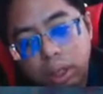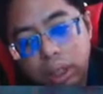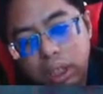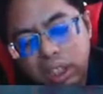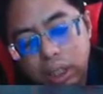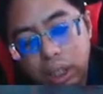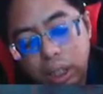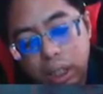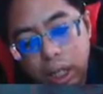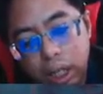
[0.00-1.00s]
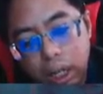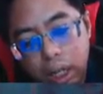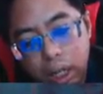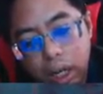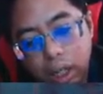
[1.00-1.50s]
this is the antheridial
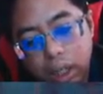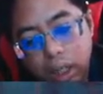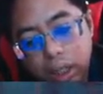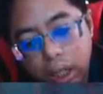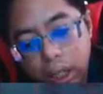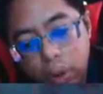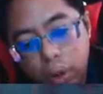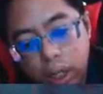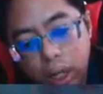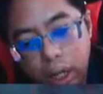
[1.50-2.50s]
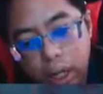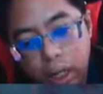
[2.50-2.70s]
head, this is the archegonia head.